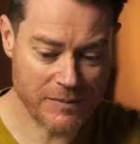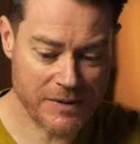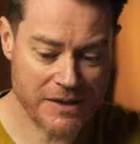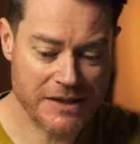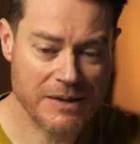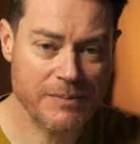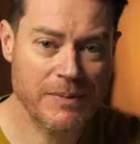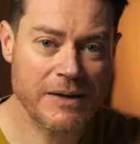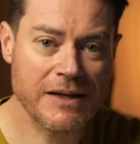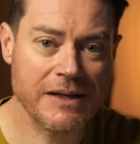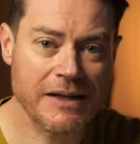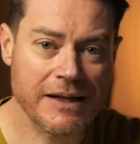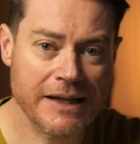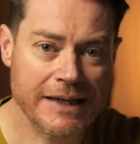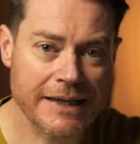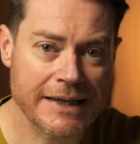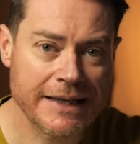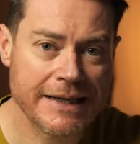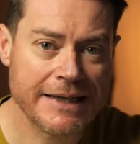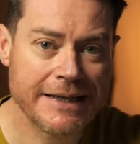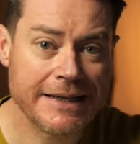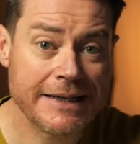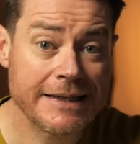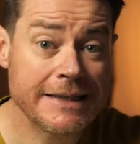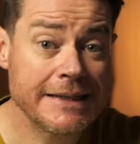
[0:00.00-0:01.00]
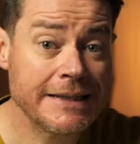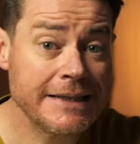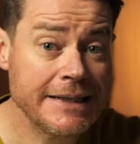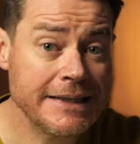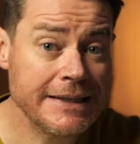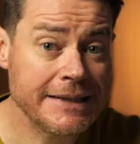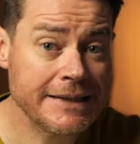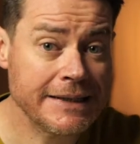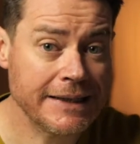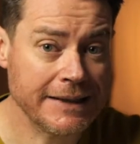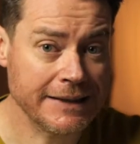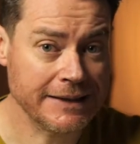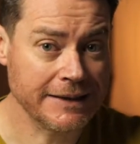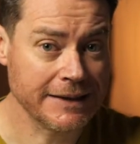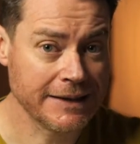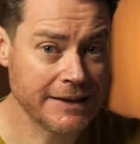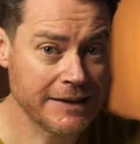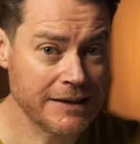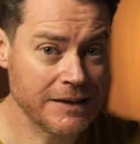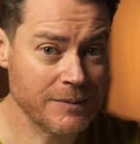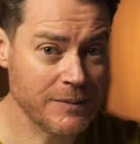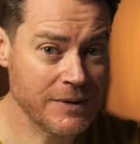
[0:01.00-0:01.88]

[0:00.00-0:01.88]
It's a bit like cheating the